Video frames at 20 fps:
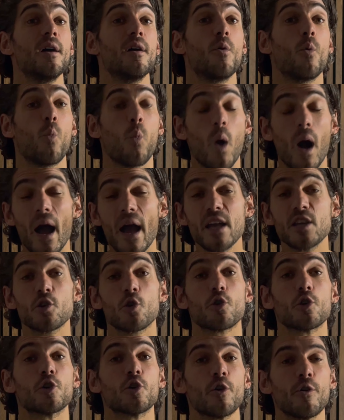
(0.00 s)
Wise
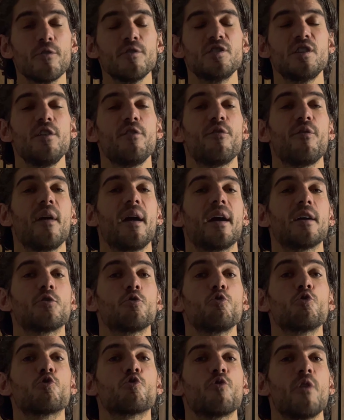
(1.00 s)
or Currency Fair
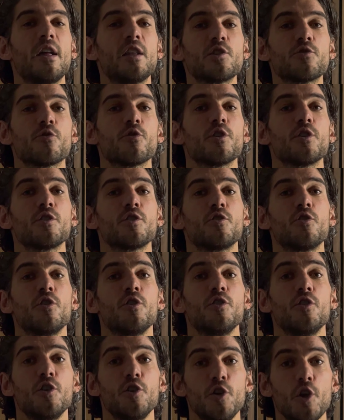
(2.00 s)
to transfer
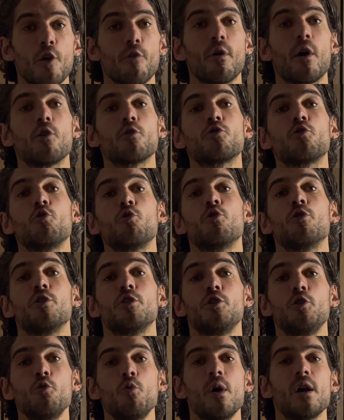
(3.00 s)
the euro to
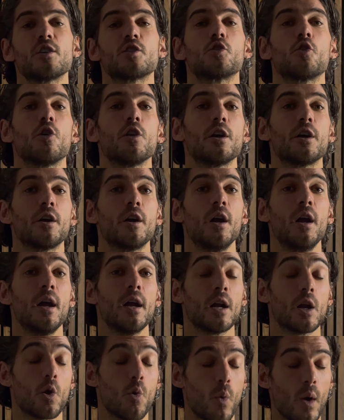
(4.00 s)
US dollar
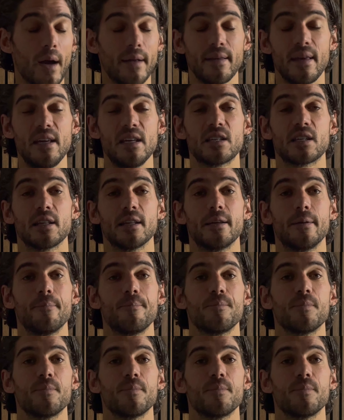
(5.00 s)
quite easily.